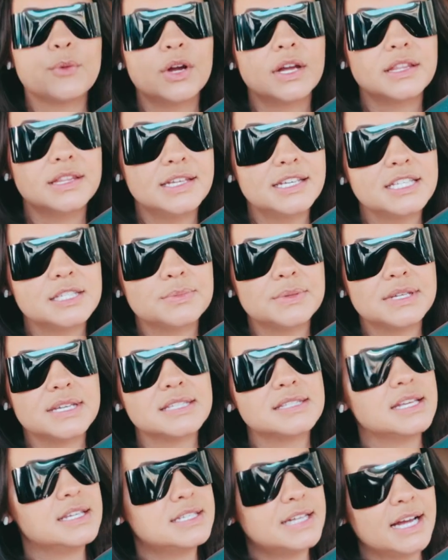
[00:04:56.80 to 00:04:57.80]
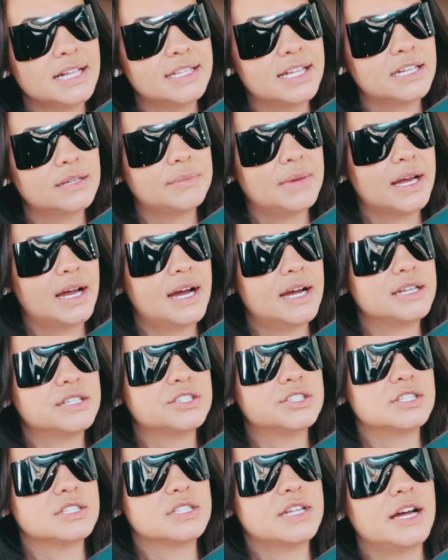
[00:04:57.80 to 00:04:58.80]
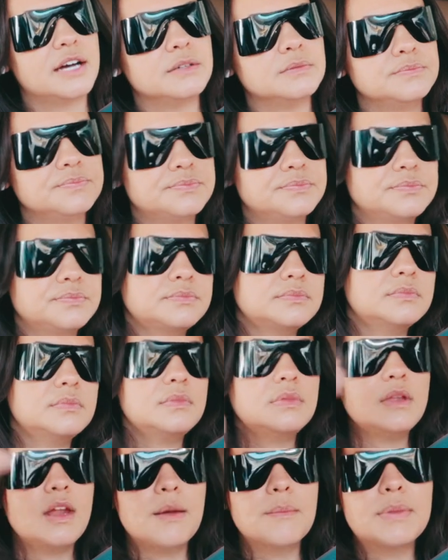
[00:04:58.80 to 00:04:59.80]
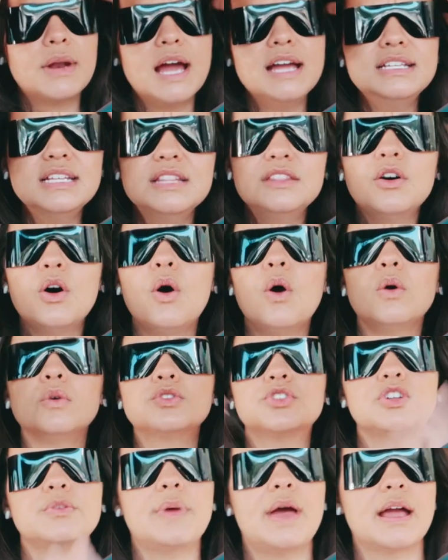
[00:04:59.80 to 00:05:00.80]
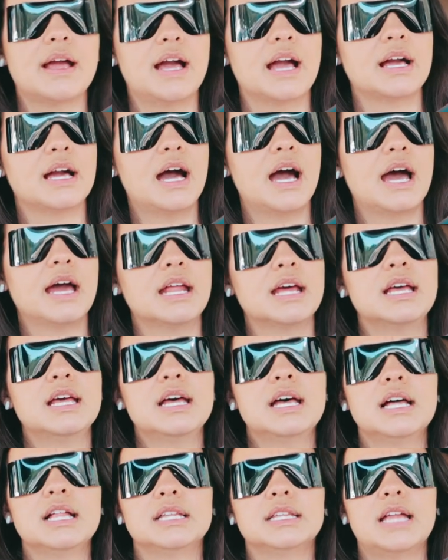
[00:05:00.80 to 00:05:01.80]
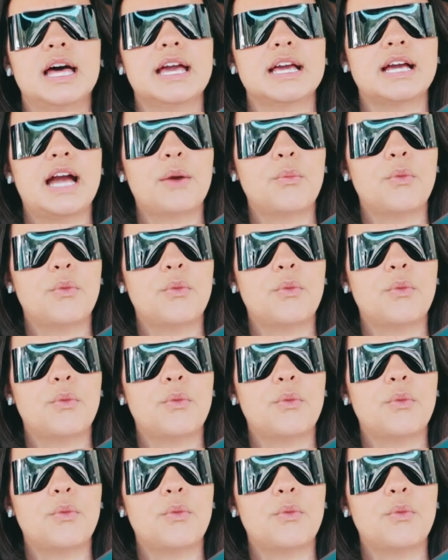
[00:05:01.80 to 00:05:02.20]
wearing these because they dilated my eyes just now but I did the whole shebang. I got like, I